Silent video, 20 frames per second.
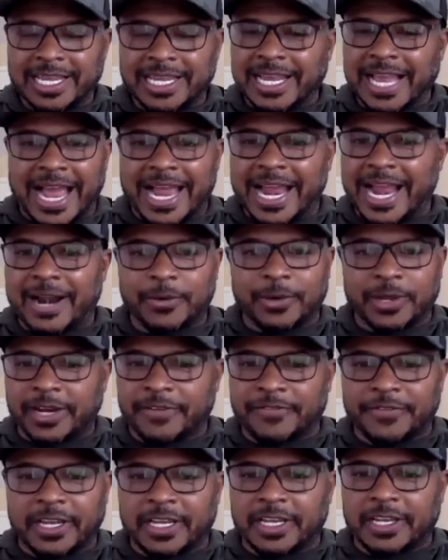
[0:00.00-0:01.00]
I don't care
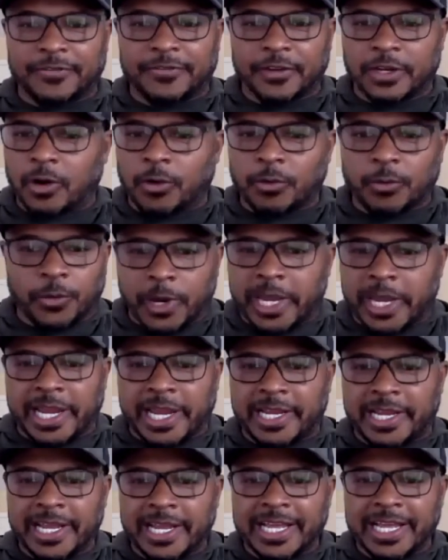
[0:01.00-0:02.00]
if you don't
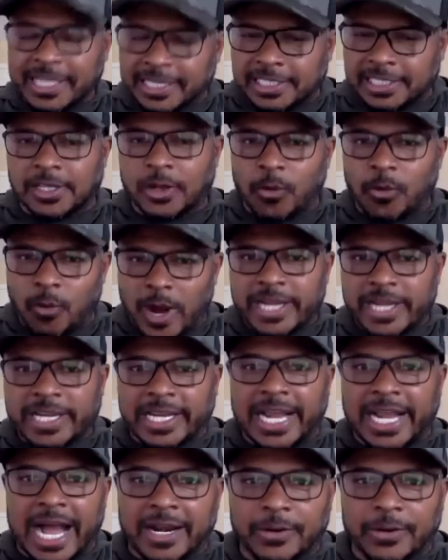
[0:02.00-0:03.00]
read, this is the one you
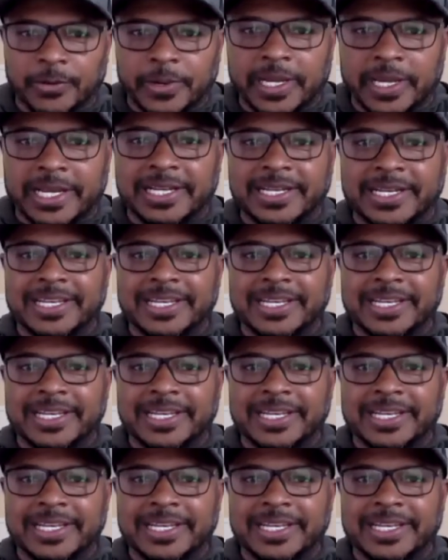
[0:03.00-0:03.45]
got to read.